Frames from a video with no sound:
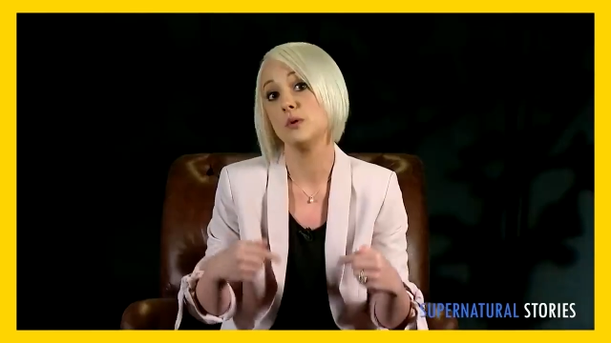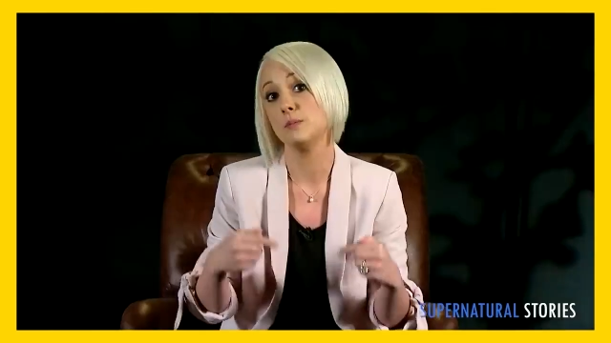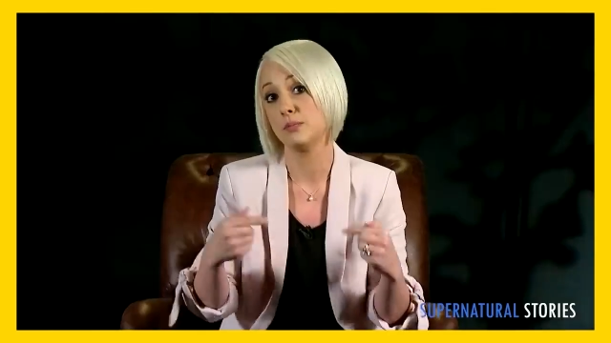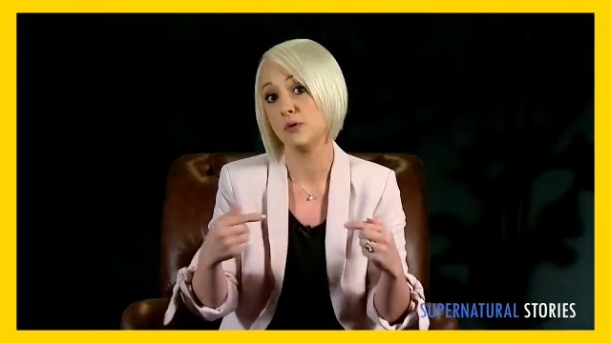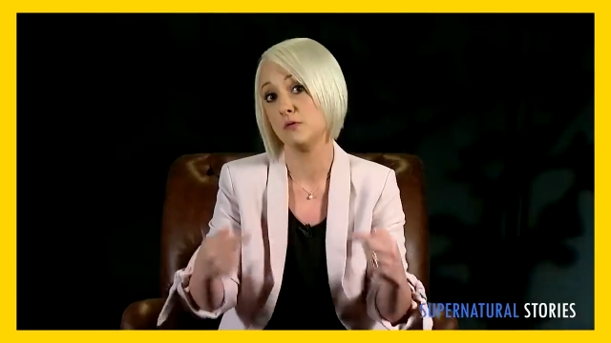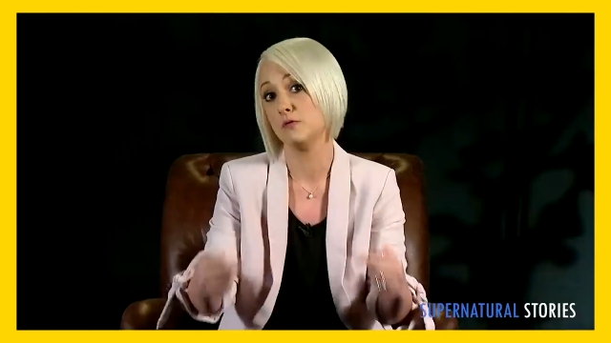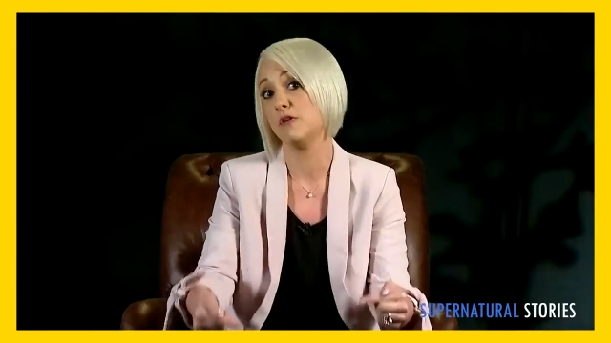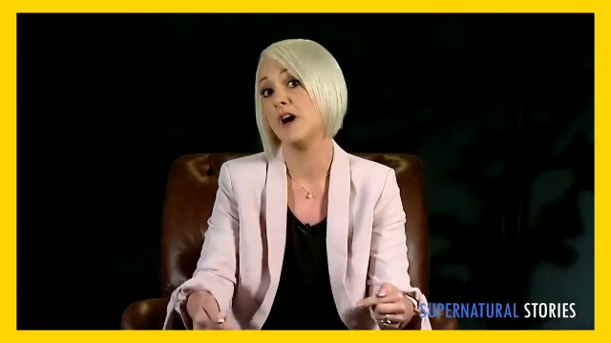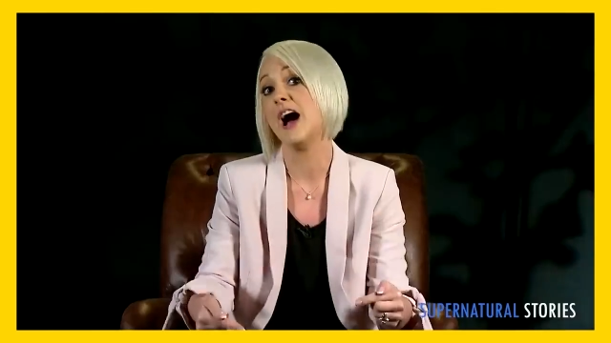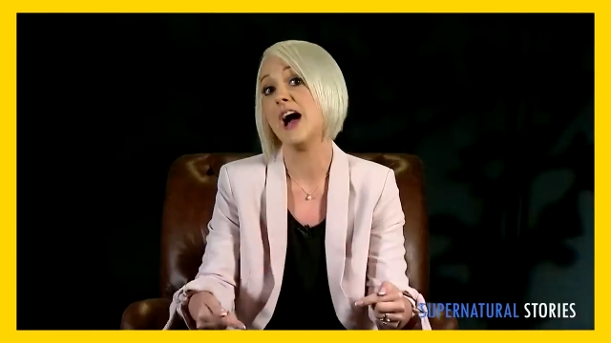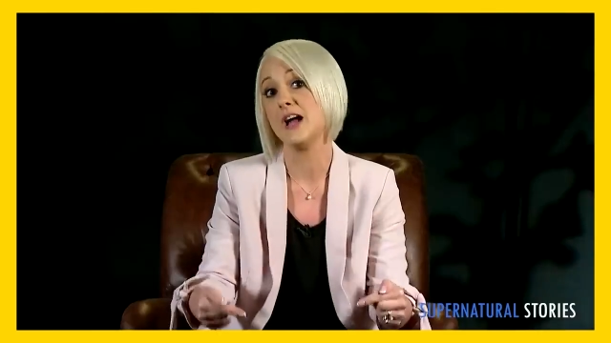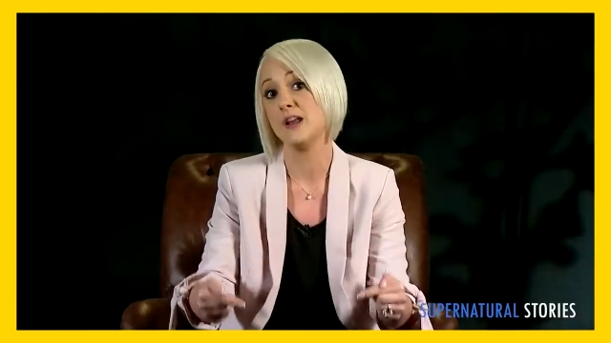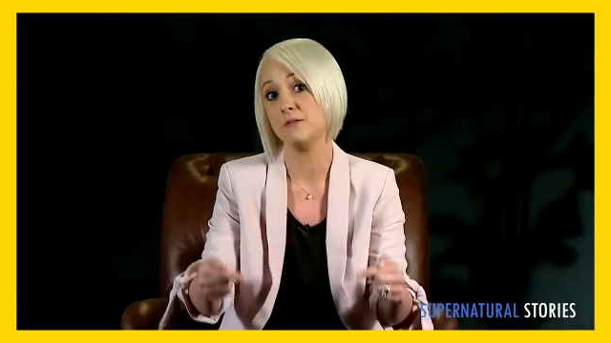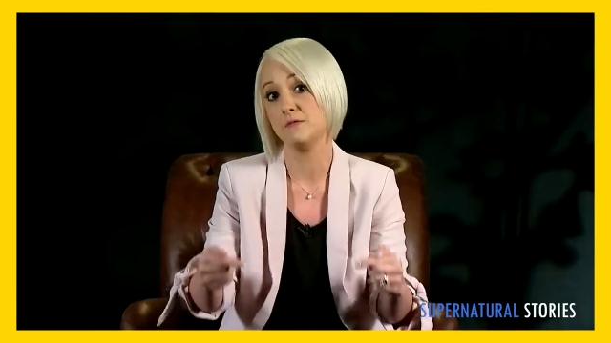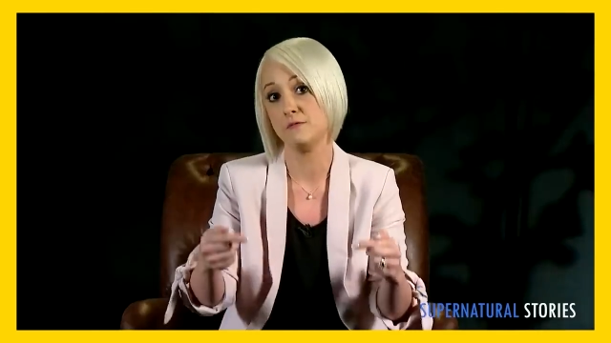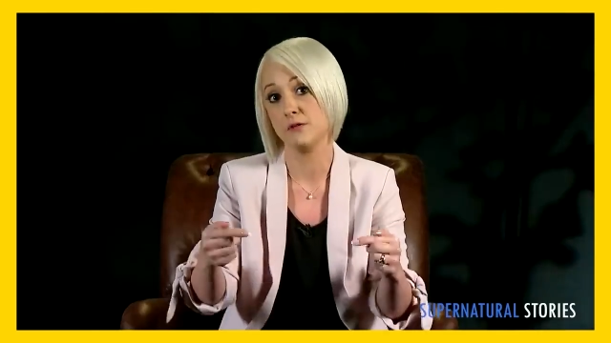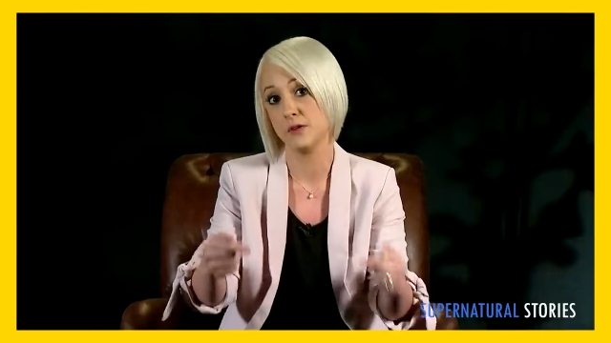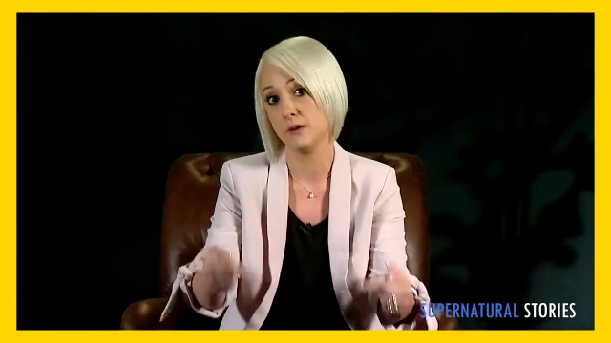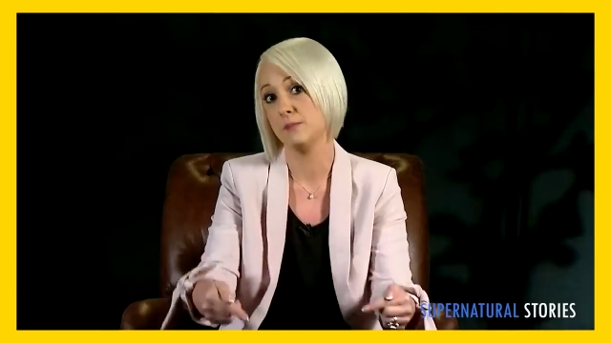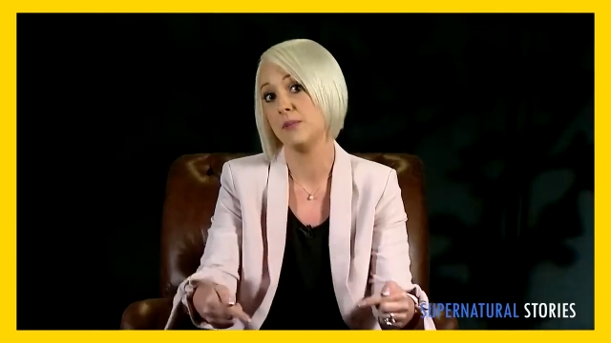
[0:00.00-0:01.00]
would provide
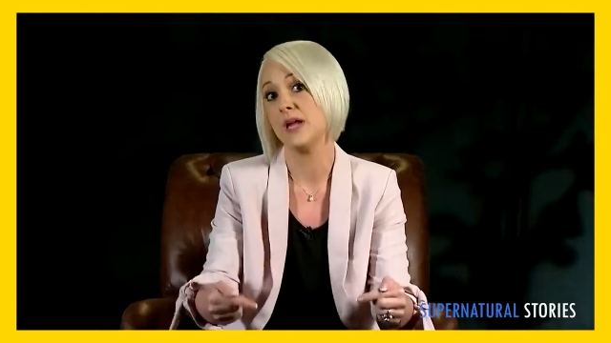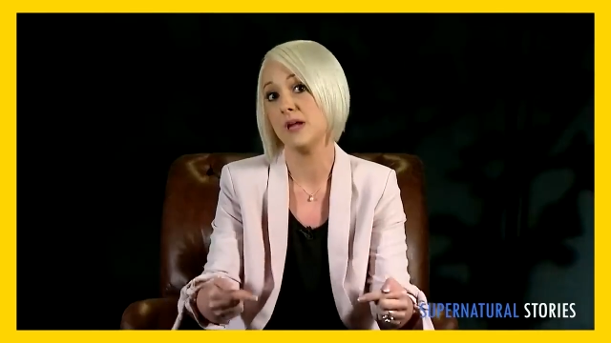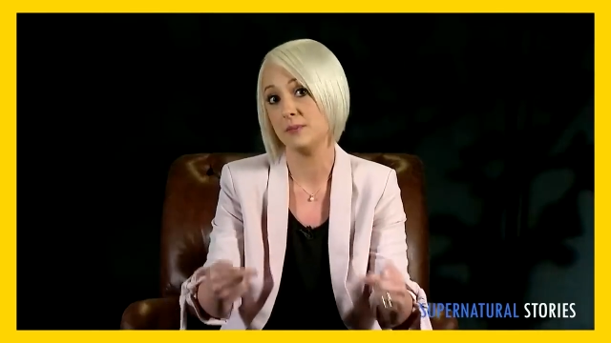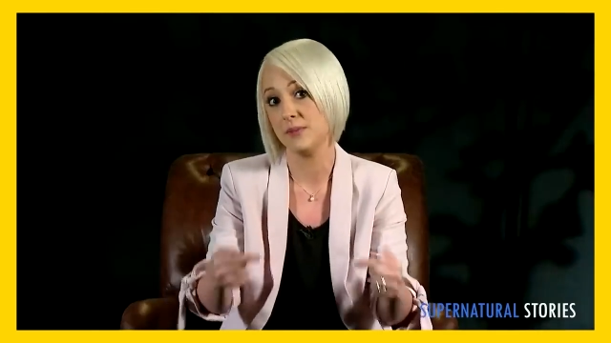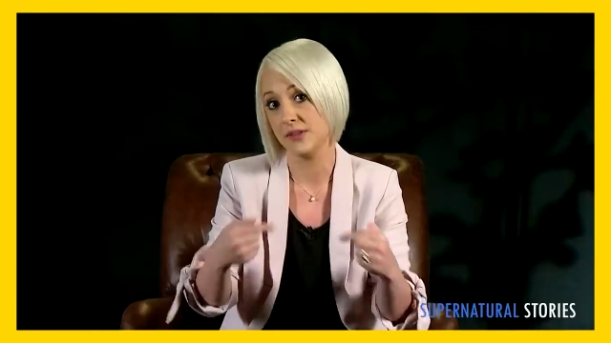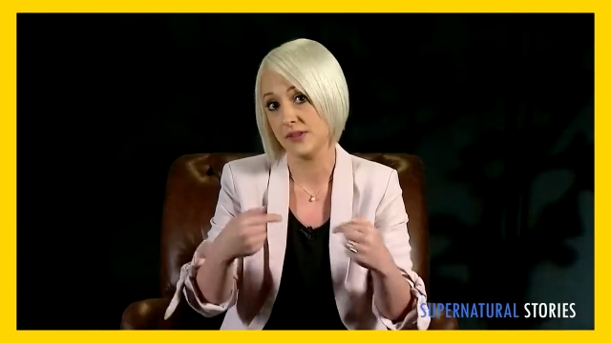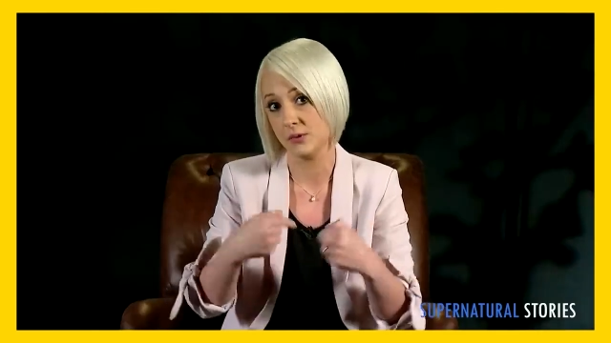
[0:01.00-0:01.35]
for the baby